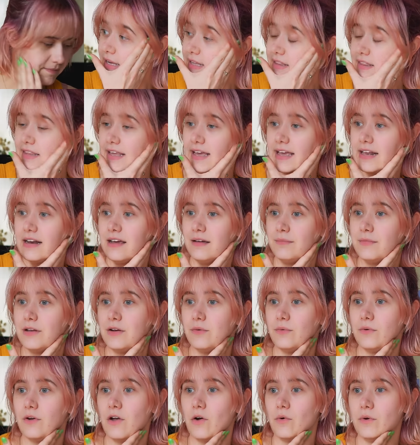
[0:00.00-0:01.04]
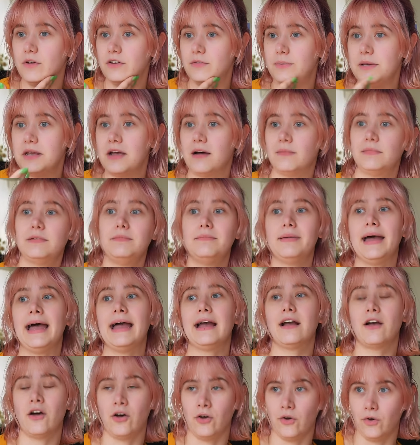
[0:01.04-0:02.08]
And then I'm gonna, going to be coming
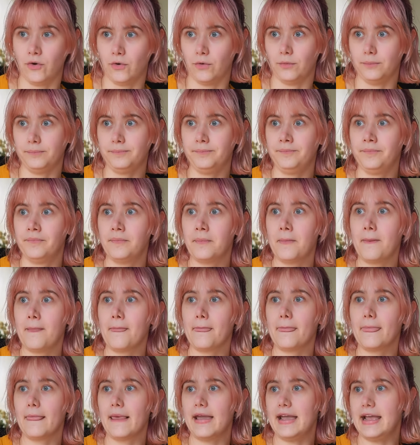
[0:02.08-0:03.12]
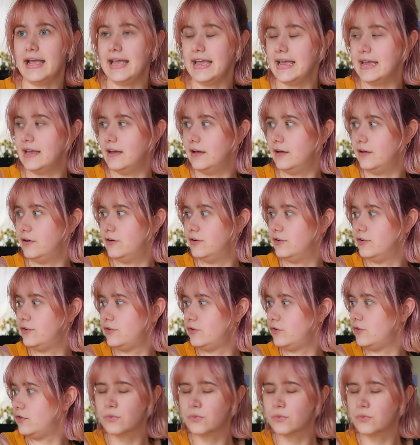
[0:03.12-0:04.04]
back home and